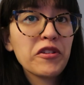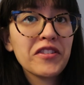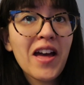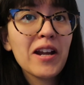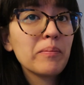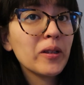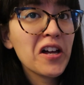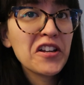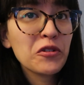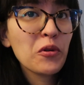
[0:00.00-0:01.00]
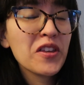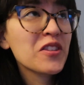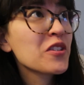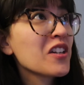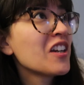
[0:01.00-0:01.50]
is that a plot
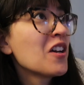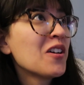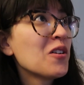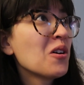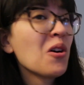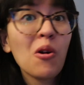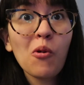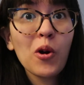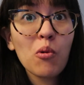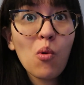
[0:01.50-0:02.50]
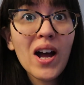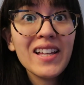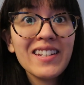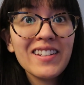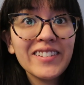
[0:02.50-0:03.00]
twist or
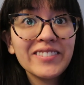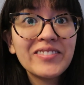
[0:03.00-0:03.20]
what?